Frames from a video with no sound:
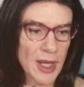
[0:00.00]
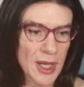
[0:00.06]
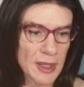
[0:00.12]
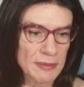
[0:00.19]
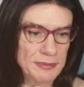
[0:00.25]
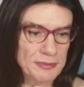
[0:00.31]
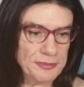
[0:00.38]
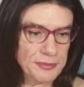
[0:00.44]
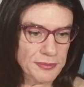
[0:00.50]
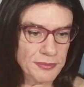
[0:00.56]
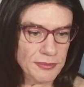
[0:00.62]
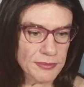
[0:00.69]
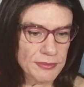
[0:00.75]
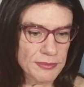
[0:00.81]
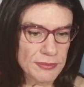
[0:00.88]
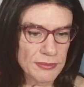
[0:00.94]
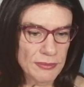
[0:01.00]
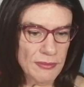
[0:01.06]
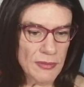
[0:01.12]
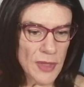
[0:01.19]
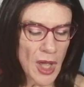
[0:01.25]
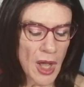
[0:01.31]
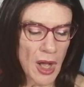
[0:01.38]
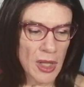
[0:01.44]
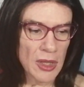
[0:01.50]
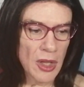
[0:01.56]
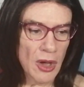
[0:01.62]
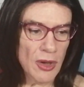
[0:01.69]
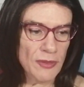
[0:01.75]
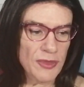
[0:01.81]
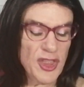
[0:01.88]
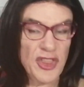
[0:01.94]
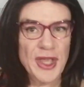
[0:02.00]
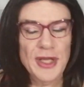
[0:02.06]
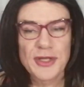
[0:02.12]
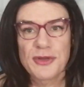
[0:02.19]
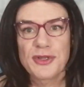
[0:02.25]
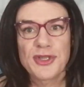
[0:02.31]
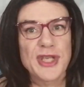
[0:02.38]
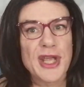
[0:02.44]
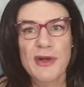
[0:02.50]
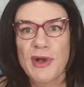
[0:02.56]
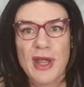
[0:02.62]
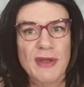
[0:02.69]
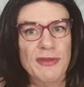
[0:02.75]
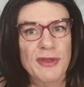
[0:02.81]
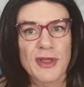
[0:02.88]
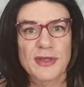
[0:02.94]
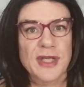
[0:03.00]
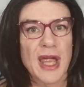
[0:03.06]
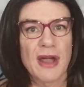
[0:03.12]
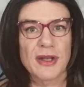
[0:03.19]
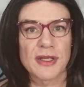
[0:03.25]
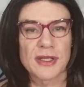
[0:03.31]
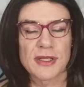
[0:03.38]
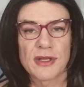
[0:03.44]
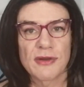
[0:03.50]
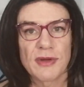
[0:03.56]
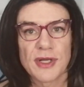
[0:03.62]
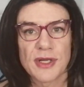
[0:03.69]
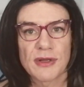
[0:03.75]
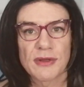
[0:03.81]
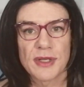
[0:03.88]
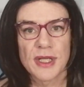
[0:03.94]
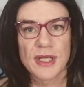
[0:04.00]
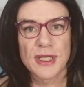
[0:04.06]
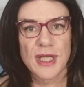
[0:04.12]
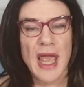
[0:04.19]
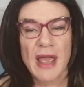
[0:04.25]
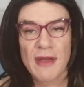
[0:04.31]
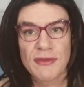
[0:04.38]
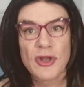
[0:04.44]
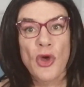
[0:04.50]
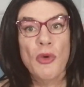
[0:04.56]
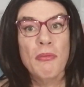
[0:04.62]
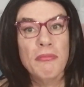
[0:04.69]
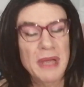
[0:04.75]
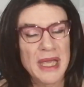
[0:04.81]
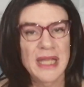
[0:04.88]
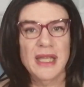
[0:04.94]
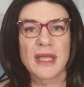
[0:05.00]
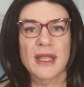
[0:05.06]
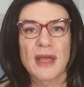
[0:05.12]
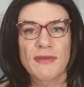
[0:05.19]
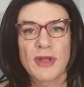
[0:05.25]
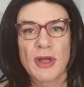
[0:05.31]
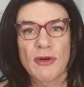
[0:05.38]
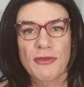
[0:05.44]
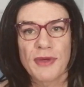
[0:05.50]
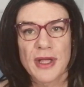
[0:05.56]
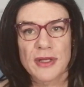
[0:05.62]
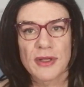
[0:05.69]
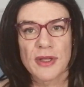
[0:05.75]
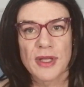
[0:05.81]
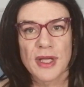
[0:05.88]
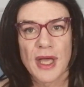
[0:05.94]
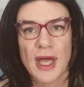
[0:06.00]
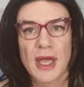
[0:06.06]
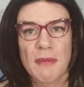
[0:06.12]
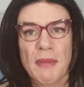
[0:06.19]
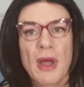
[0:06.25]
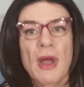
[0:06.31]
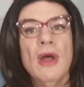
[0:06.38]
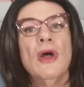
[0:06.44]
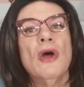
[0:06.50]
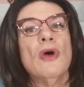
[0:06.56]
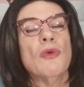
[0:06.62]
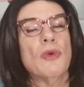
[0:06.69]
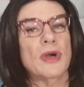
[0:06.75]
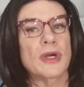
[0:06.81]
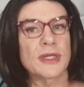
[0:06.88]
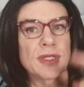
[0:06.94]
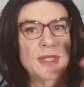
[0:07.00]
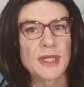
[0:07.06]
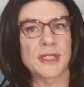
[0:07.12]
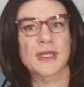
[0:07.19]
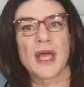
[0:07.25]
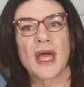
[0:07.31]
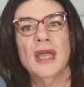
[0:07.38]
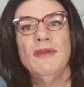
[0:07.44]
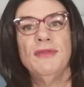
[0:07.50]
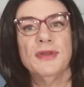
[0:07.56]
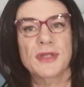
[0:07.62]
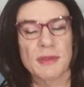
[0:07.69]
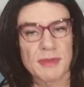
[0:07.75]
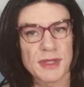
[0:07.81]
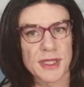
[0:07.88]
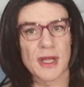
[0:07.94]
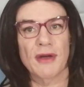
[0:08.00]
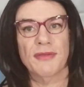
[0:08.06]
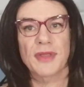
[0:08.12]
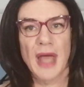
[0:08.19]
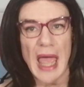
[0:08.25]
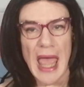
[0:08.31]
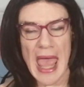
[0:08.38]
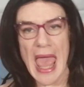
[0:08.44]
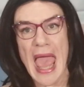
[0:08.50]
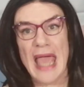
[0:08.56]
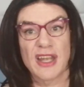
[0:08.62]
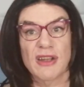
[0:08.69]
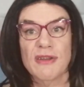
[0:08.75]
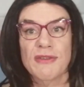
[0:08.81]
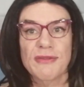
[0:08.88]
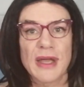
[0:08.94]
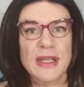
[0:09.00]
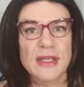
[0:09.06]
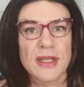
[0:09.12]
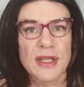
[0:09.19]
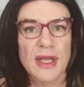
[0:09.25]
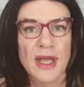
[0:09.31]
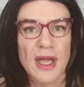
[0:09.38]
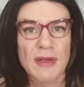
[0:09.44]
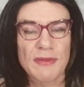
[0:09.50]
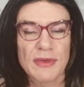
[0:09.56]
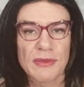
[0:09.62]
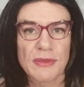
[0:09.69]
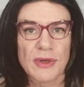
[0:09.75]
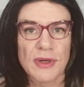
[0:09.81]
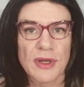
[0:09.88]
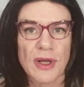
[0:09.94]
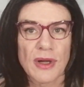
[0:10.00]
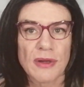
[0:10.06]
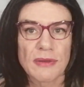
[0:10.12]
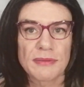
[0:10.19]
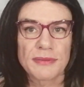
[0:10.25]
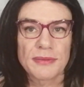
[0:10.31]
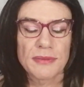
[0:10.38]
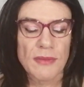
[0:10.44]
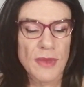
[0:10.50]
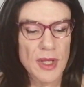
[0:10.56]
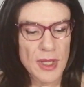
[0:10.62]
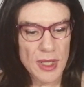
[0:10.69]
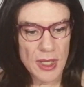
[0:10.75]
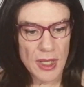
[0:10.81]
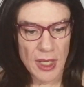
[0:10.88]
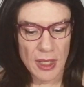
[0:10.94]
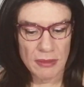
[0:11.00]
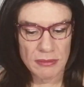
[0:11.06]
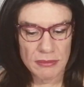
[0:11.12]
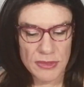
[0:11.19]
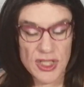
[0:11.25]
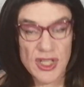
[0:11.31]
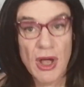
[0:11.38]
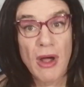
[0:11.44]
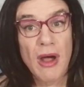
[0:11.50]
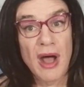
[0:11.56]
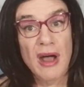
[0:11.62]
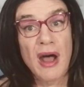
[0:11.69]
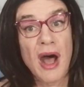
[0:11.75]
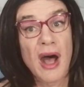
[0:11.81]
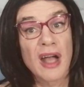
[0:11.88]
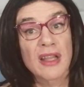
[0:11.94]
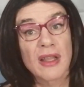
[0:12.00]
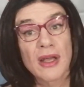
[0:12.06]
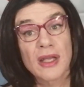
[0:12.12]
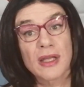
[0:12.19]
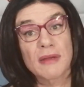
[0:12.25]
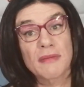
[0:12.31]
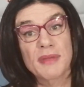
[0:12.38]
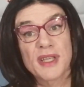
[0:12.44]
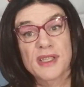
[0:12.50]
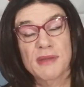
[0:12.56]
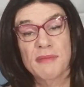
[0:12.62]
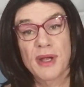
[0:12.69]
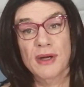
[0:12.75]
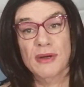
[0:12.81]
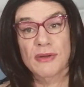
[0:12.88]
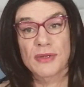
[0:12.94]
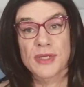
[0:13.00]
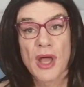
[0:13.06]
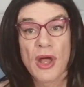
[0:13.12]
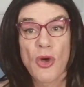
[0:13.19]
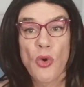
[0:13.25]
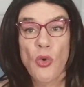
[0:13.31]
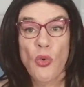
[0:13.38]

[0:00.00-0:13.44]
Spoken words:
a lot of the things you generate for those characters in original D&D have no meaning, they have no effect on the game, whereas this gave you some stuff that had an effect in the game from word go. I like it, Pits and Perils.